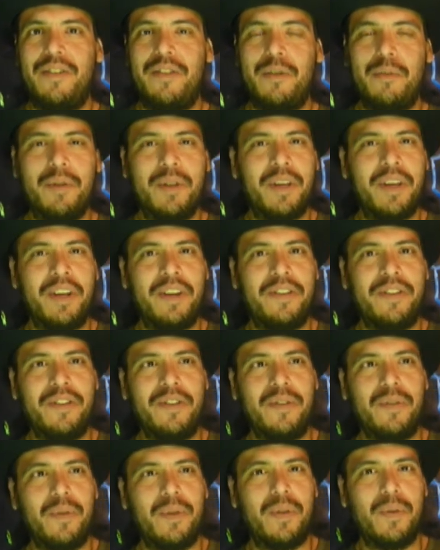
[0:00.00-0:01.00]

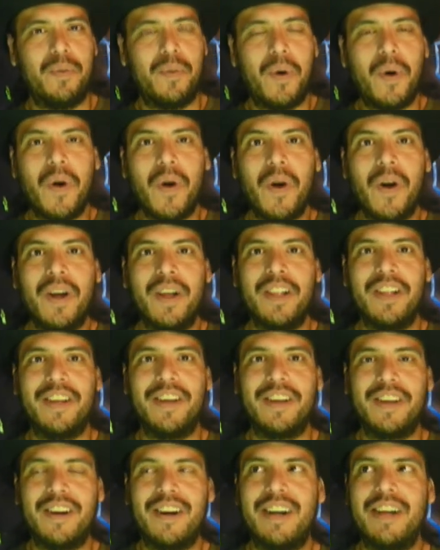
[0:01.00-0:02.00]
tribulations with war and
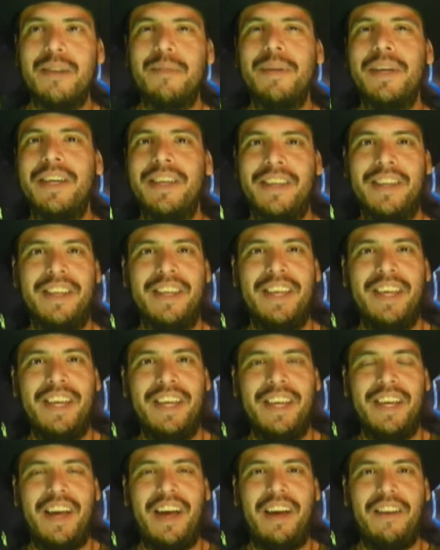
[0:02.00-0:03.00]
the economy,
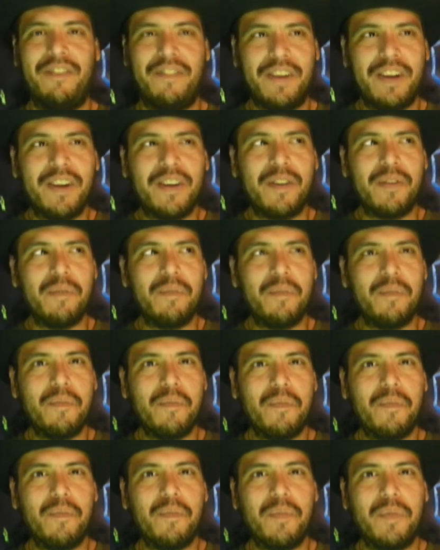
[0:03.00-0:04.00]
I figured
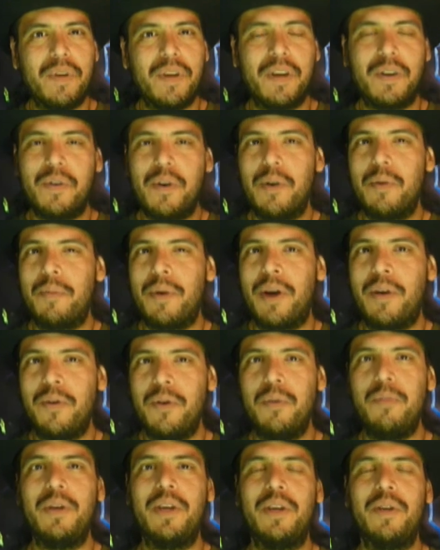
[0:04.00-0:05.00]
a quote by
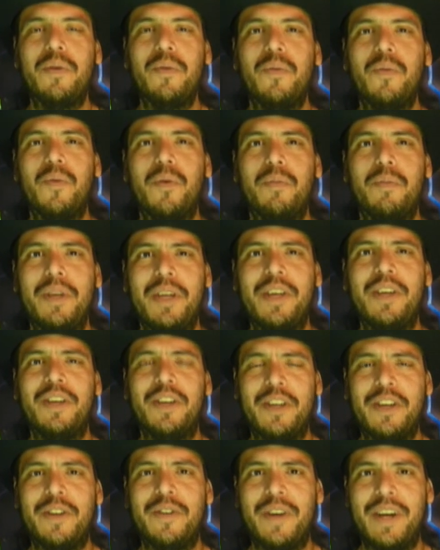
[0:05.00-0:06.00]
Rumi would be
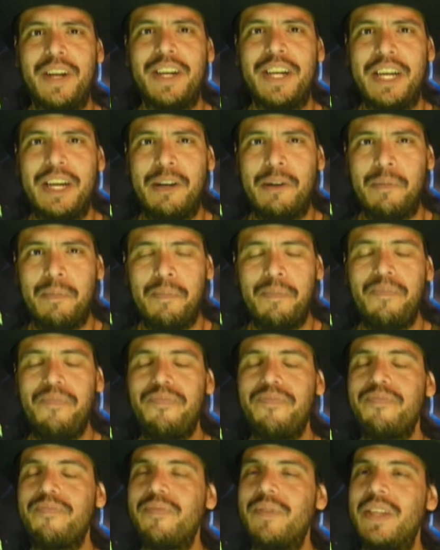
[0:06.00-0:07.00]
good right now,
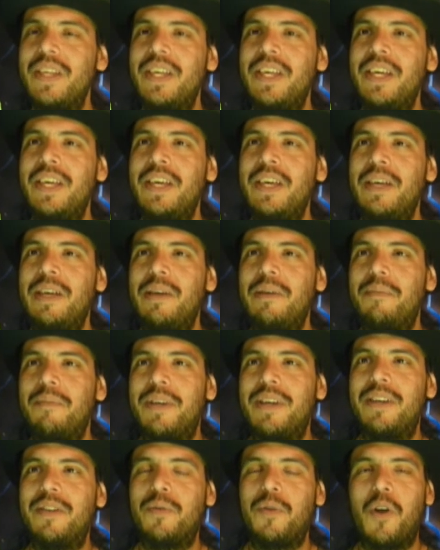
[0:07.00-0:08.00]

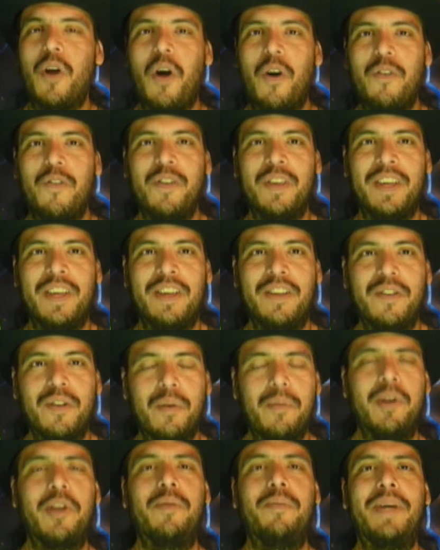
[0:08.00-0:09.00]
because we're all feeling
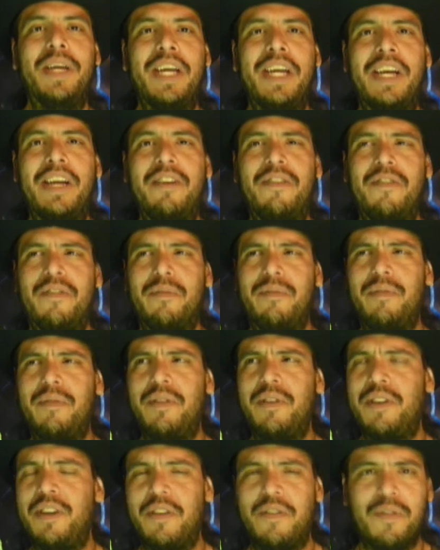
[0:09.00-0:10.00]
so much pain from
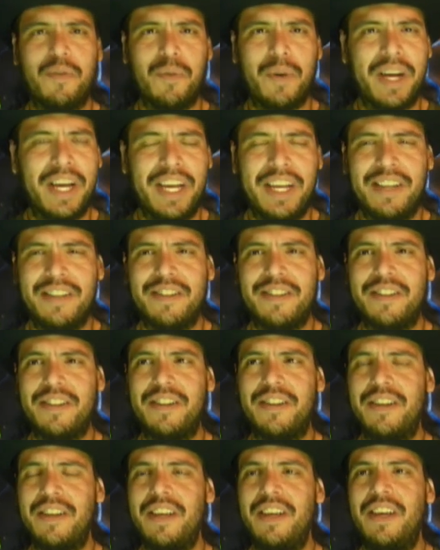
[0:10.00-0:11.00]
different ways
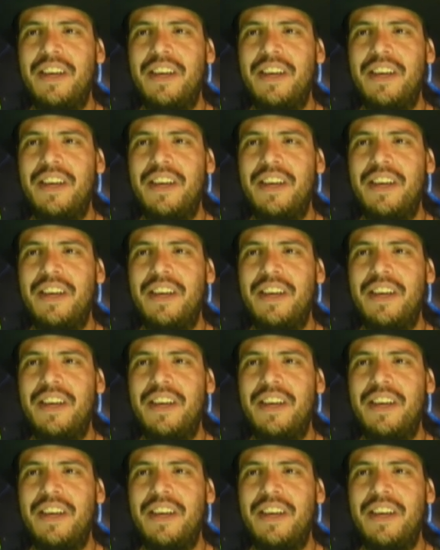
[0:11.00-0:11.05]
and